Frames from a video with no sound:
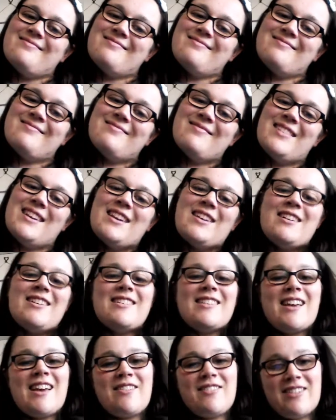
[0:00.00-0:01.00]
we all
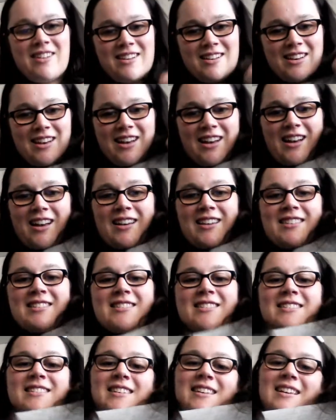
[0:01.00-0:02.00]
know it, guys.
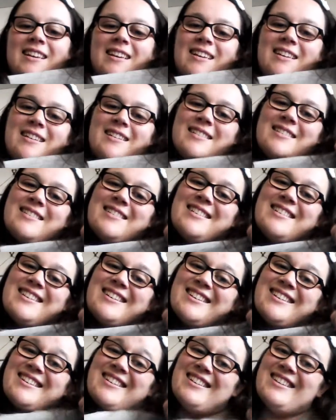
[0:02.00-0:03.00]

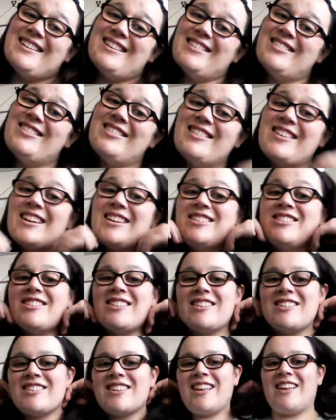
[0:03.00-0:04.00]
Stitch is
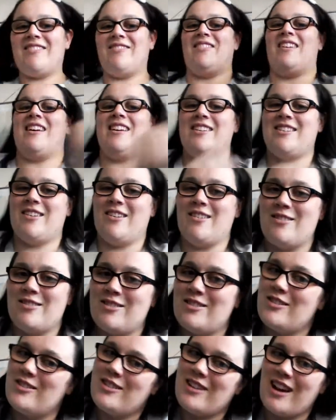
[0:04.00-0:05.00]
like my go to
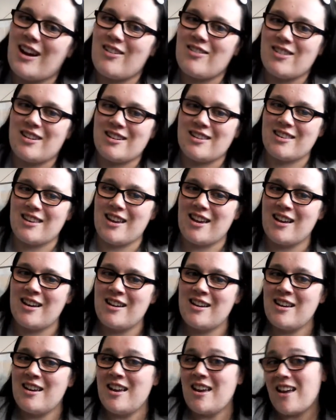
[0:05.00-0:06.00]
character.
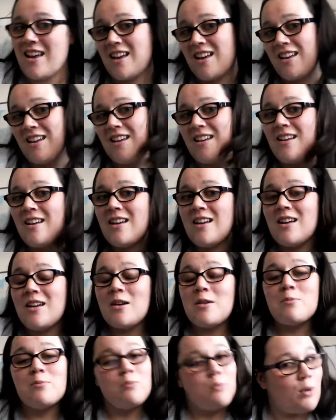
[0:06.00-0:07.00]

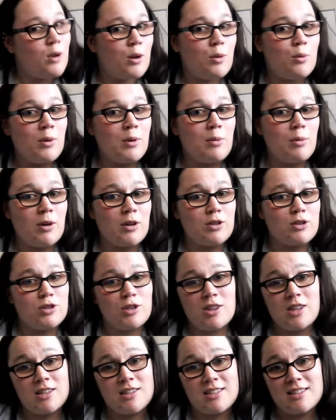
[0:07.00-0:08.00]
But I will watch other
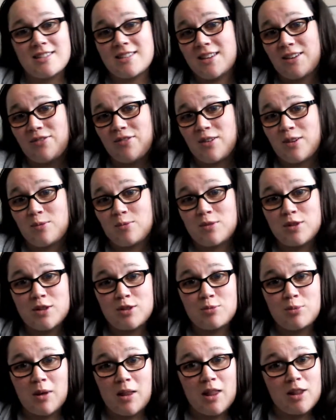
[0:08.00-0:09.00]
Disney films as
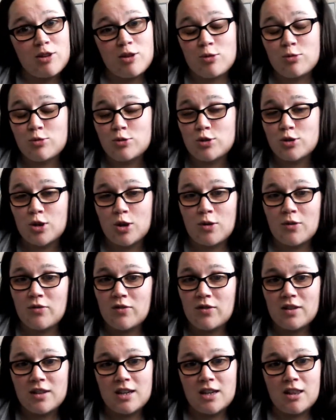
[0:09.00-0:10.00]
well. I don't just go for
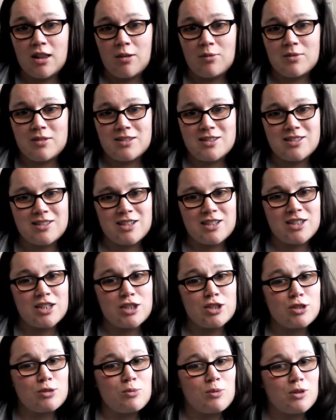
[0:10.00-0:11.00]
Lilo and Stitch. I do
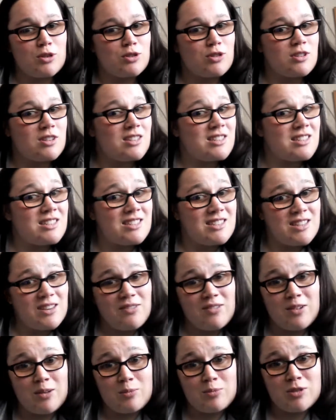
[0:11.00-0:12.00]
watch other Disney
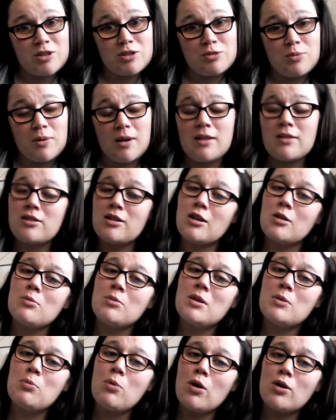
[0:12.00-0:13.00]
films as well. The only
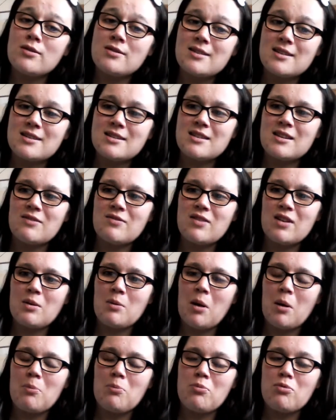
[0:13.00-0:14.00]
one Disney film I'm
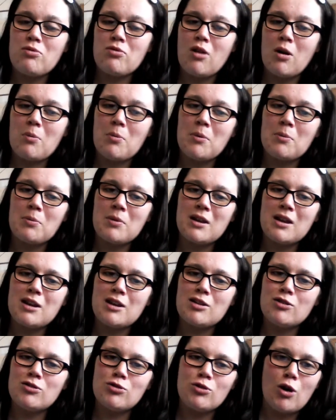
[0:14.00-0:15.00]
probably
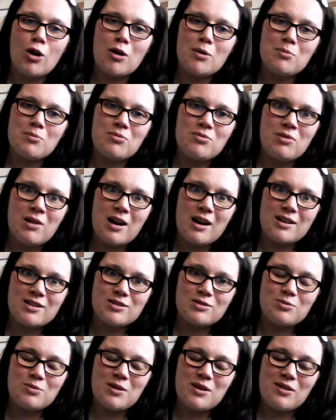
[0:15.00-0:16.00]
not impressed
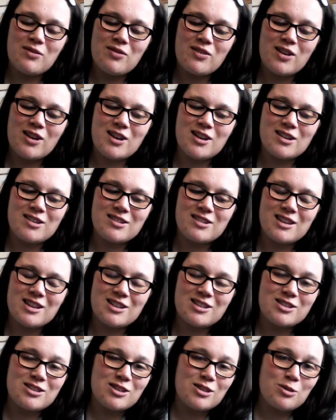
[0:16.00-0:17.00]
with is Into
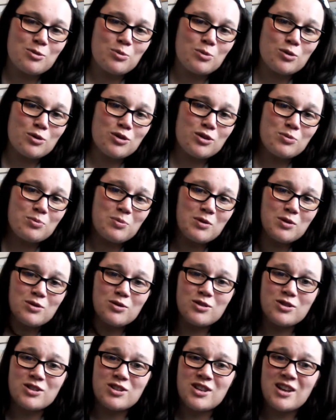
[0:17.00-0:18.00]
the Woods because
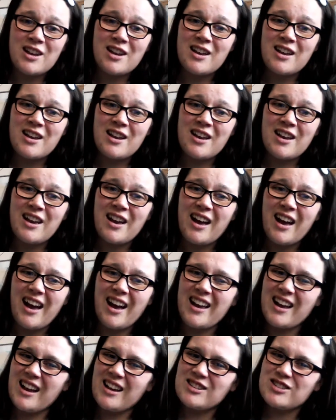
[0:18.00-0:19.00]
I
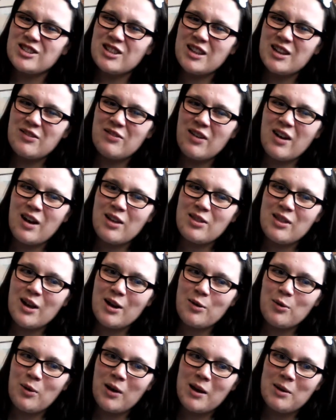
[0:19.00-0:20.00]
actually found that
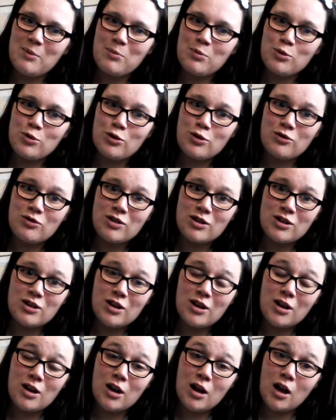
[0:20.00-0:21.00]
quite boring.
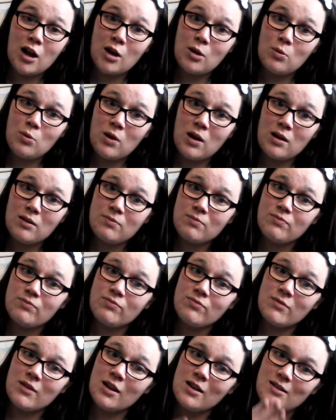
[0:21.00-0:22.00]
Oh well.
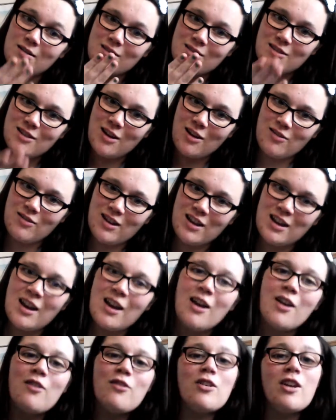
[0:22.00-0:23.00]
Sorry.
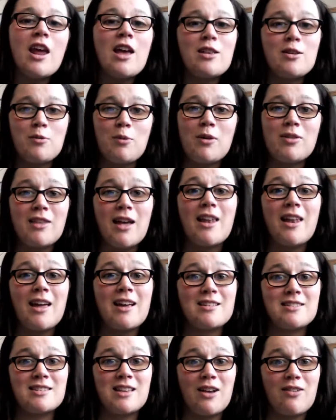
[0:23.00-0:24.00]
For anyone that likes
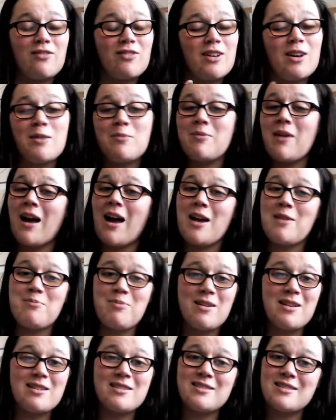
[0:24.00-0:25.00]
that film, I
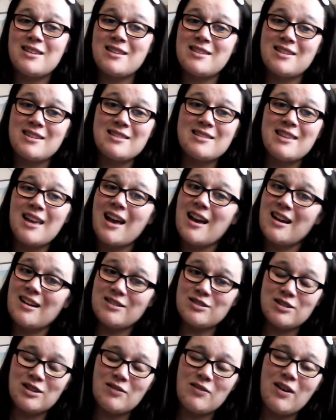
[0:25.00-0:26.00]
personally didn't. I actually
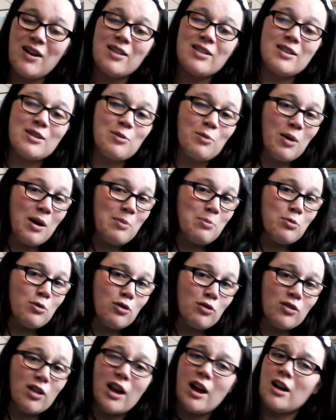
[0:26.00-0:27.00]
found it quite boring. I
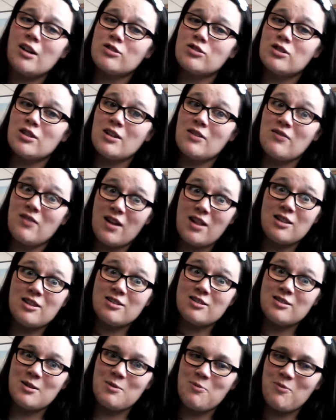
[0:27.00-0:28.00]
actually fell asleep
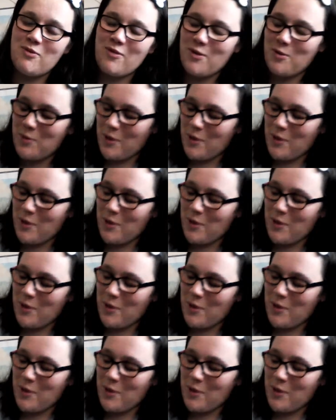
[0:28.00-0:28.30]
through it